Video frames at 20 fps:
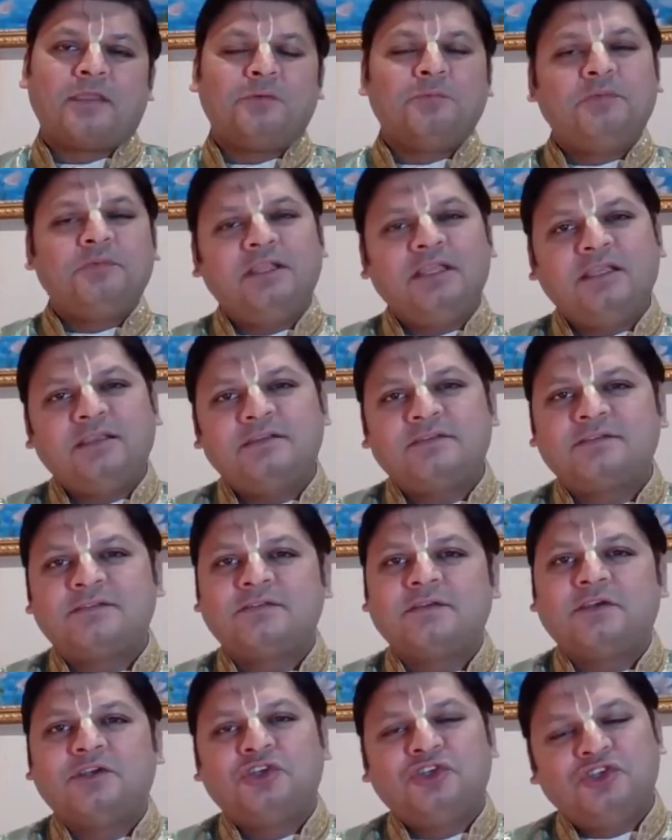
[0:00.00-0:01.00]

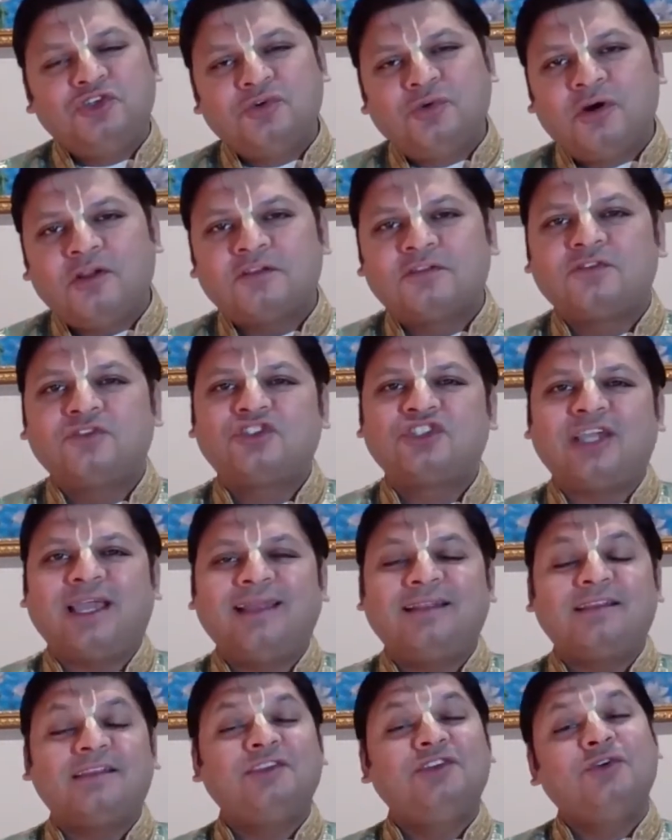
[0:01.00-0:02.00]
Please, you also
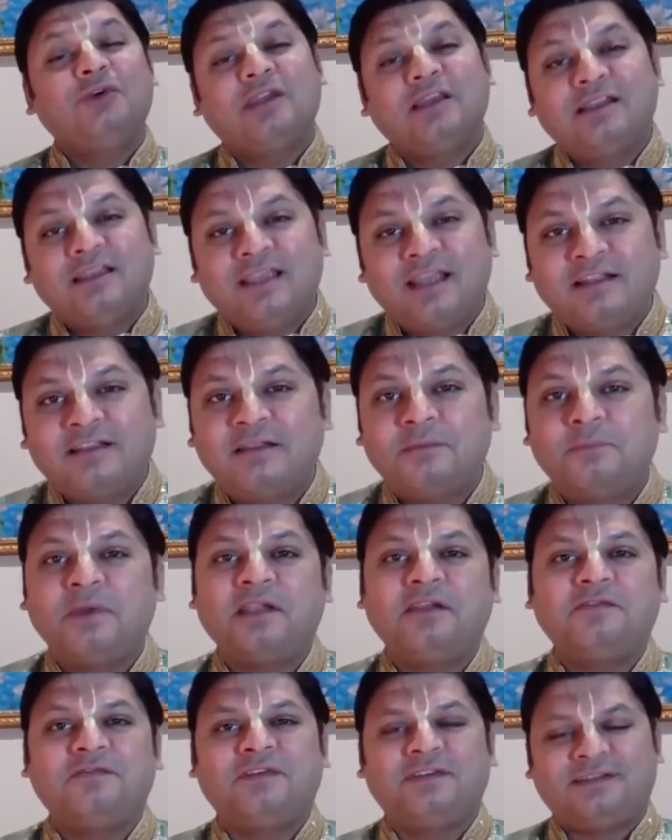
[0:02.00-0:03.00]
chant and you can get the
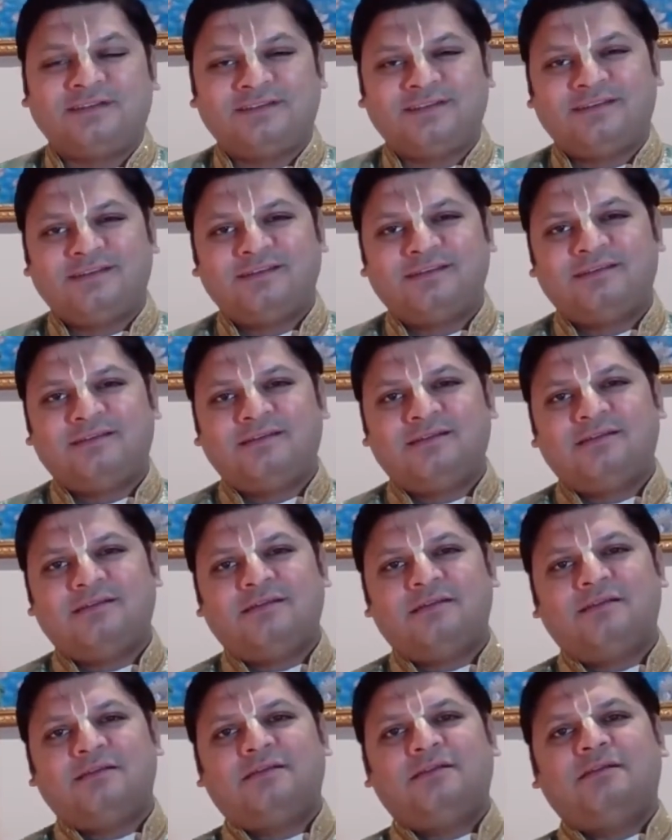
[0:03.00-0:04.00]
benefit.
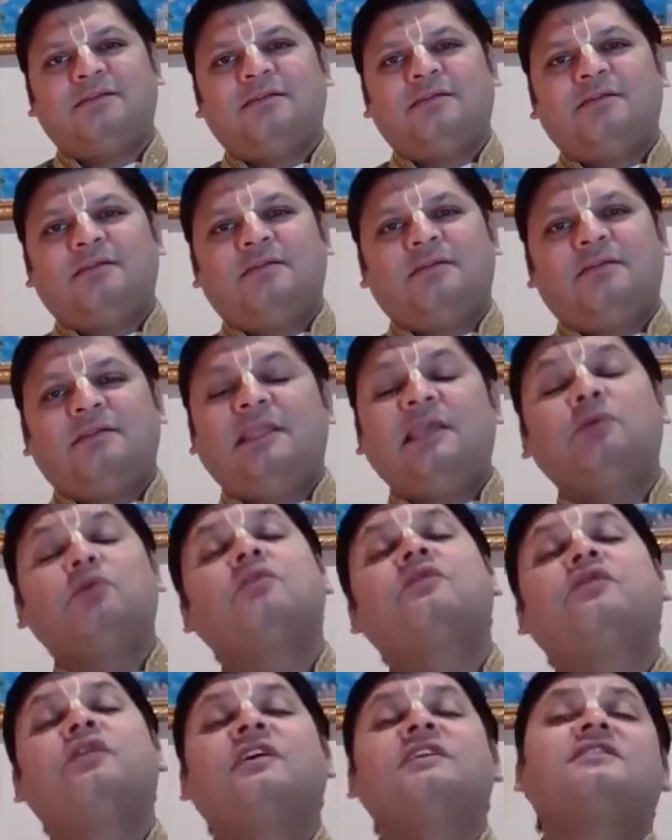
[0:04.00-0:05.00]
They would
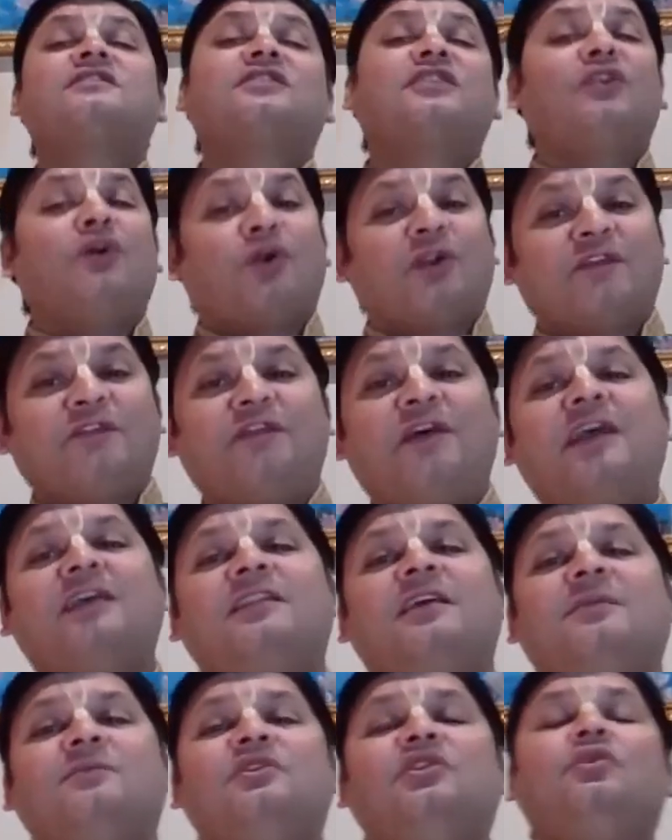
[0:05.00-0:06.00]
first glorify
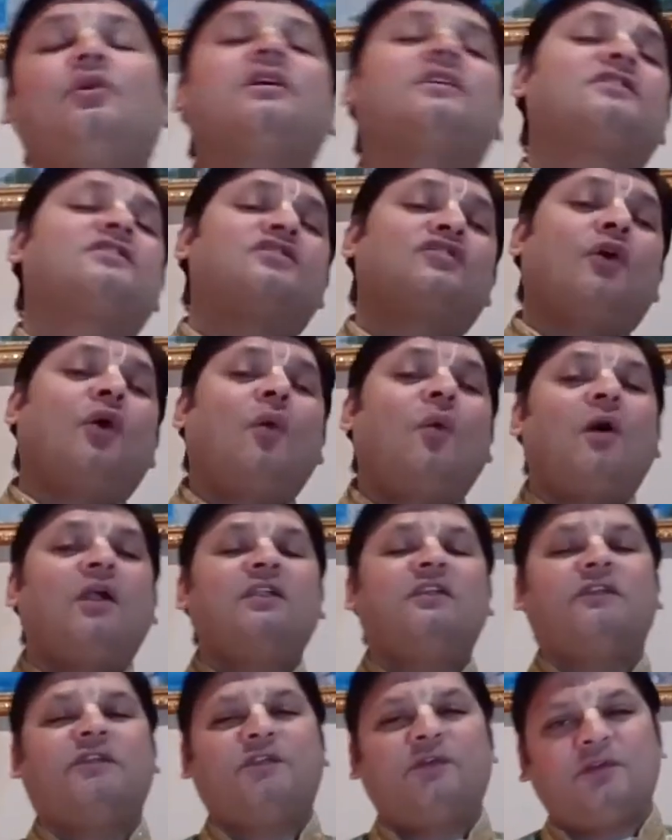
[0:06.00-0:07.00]
them. You are so
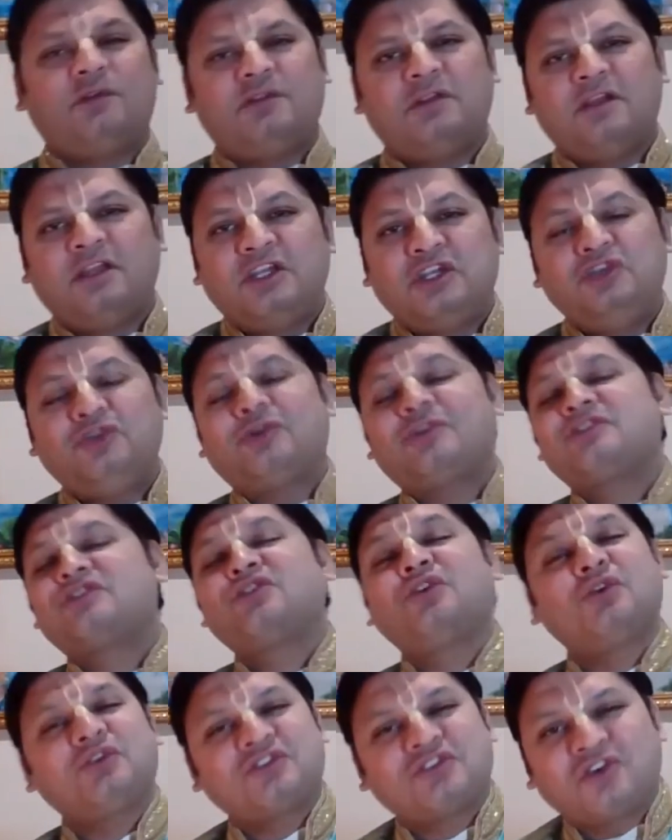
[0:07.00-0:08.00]
wonderful. You are
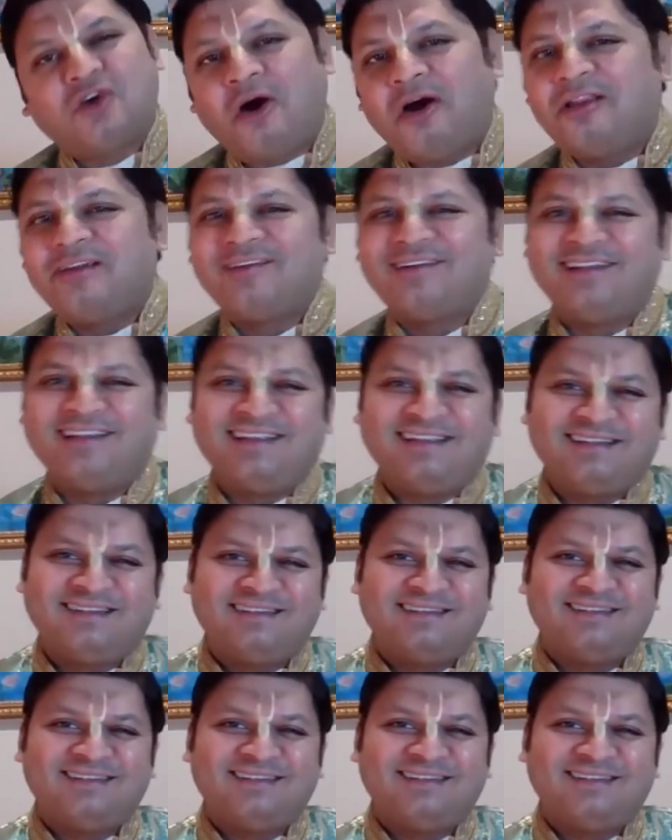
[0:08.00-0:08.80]
so scholarly.